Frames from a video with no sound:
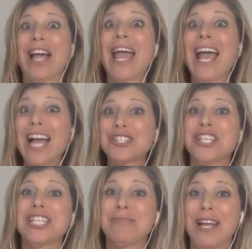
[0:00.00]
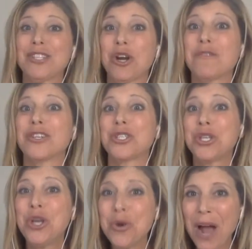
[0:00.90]
I actually spent over
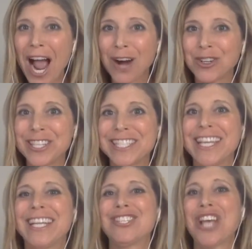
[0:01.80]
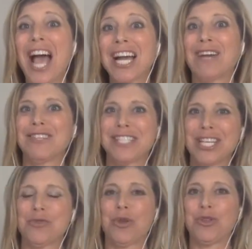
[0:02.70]
2 hours in a chat
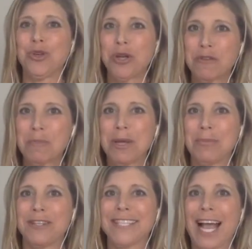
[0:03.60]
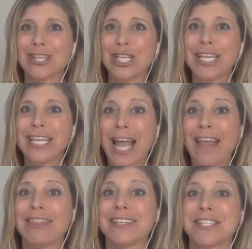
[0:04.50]
conversation with 2 different people to actually
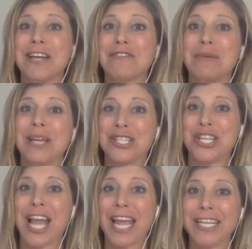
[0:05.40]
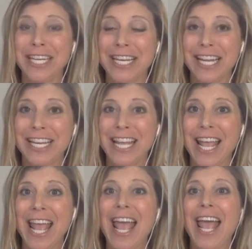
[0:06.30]
get this information I needed.
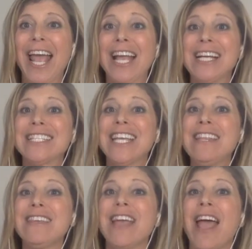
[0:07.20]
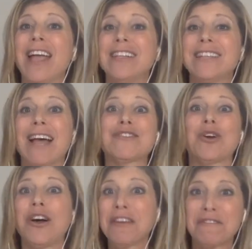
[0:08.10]
And in the end, after
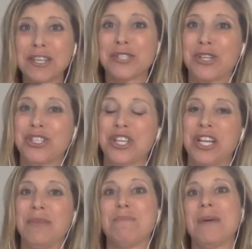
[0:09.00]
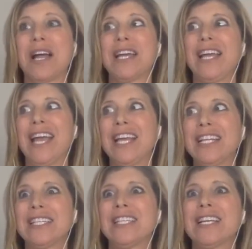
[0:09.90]
all that frustration, my
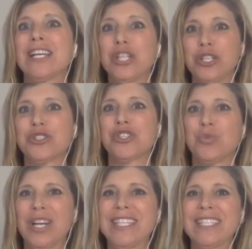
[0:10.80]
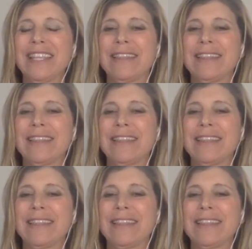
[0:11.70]
end conclusion was